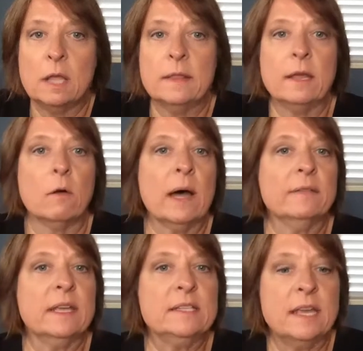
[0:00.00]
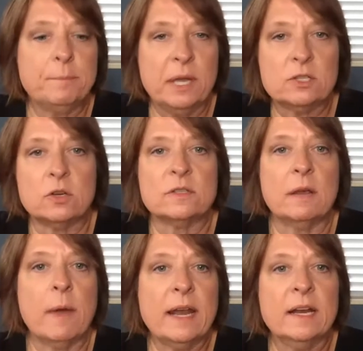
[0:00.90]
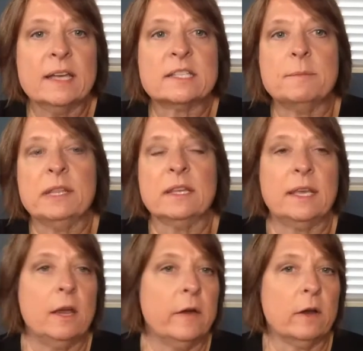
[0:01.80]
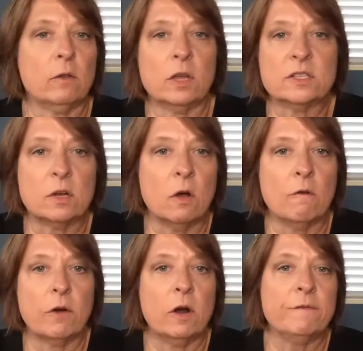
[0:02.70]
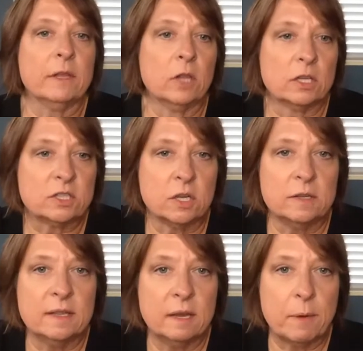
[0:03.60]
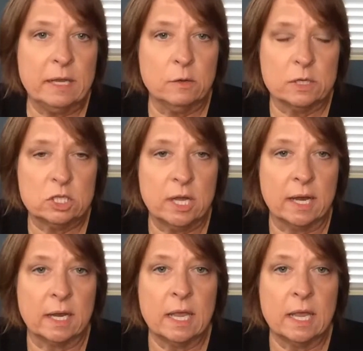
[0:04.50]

They go out and they take pictures, they write an estimate, the carrier looks it over. If it looks good, then they write you a check.